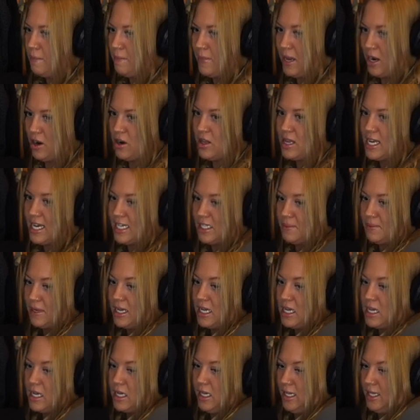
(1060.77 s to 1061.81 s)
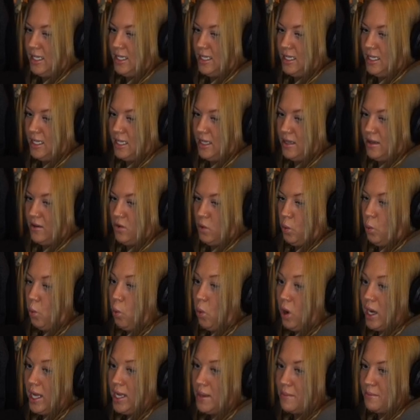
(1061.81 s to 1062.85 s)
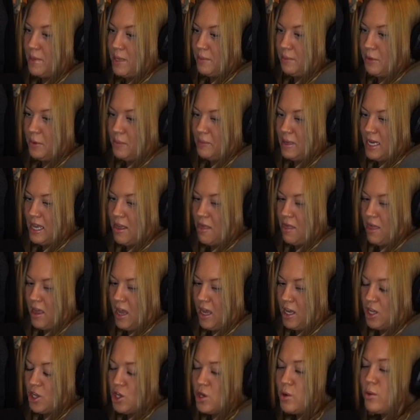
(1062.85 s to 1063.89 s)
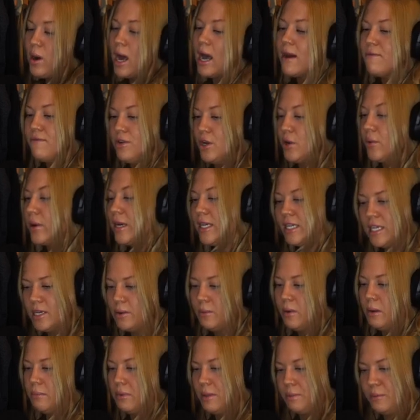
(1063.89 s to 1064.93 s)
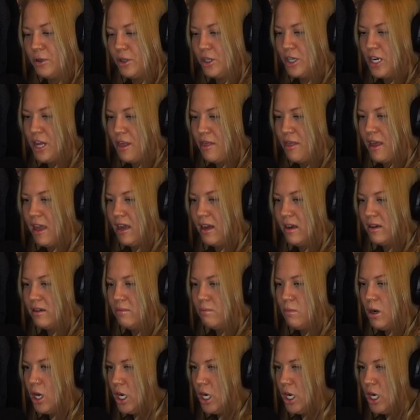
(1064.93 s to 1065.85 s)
paralyzed by what people might think. You have no idea what people are going to think.